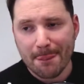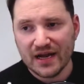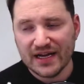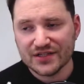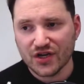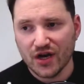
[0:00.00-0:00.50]

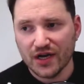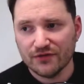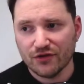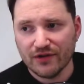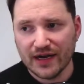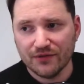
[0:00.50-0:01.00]
it's kind of
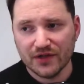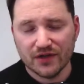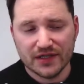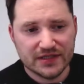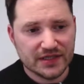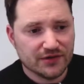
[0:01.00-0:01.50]
around the
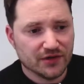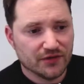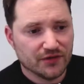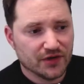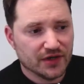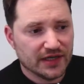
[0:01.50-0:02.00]
idea
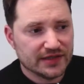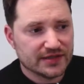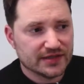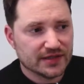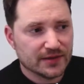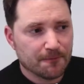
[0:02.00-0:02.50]
that it's